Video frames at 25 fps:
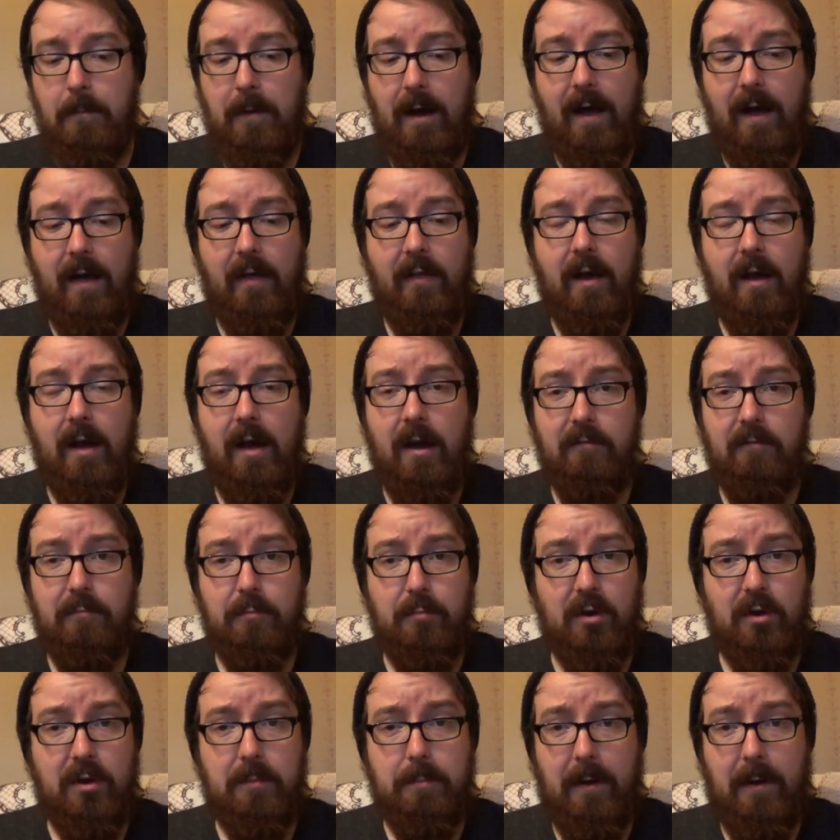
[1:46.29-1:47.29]
and I have
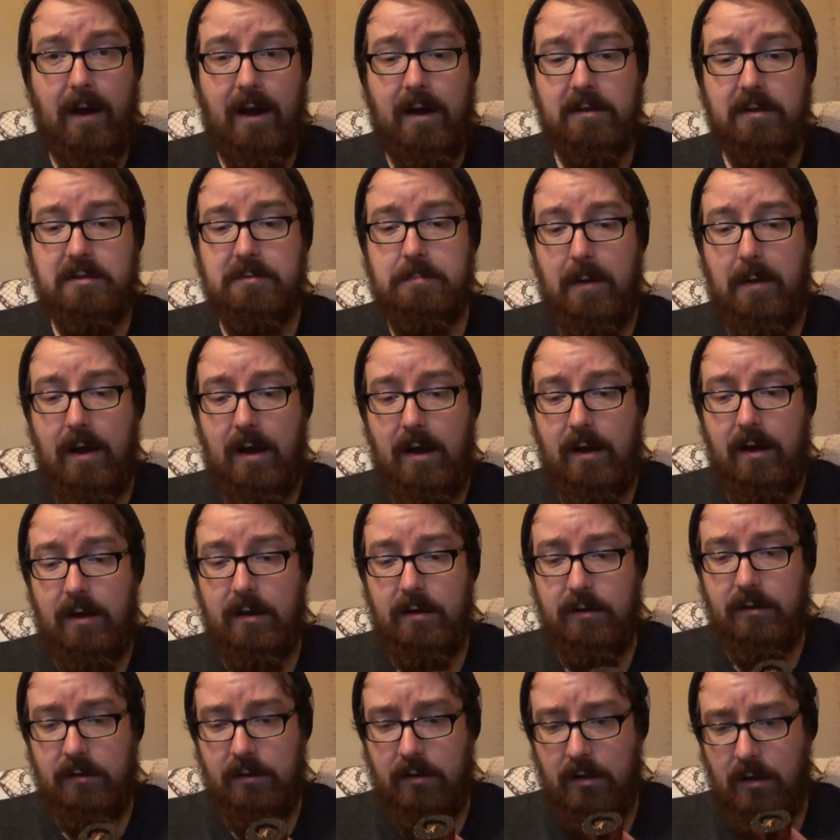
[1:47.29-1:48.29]
pre-packed
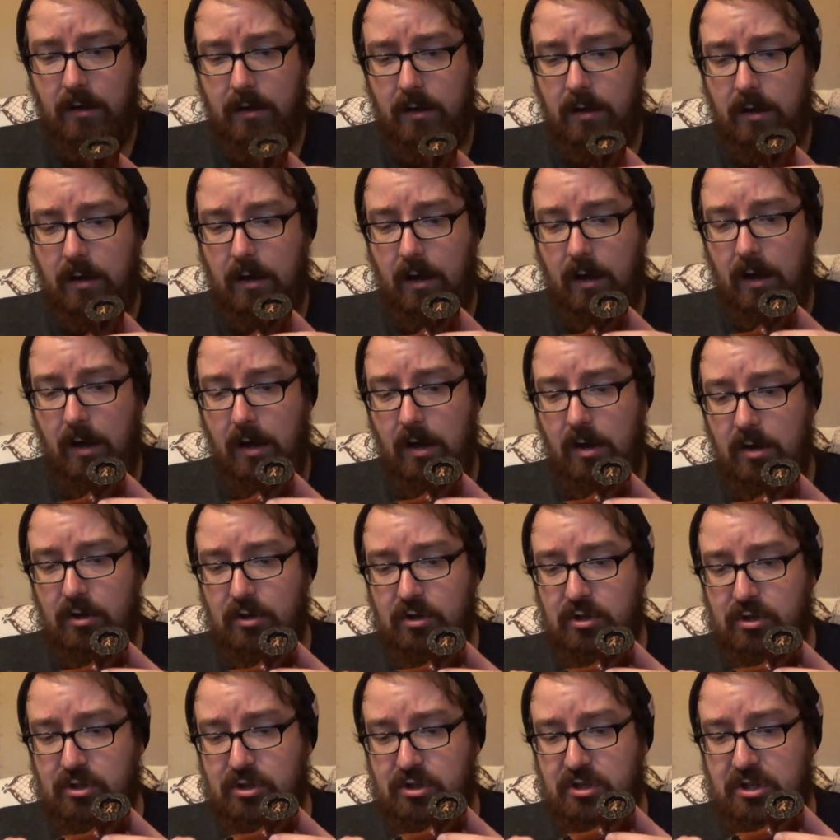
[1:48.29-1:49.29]
my uh,
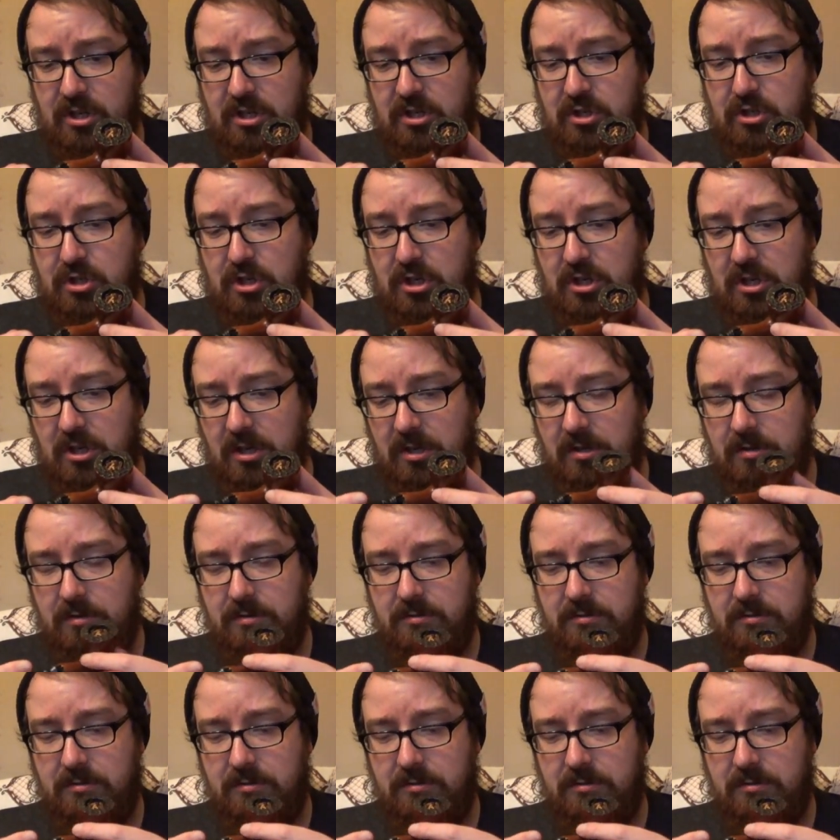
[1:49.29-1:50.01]
Gigi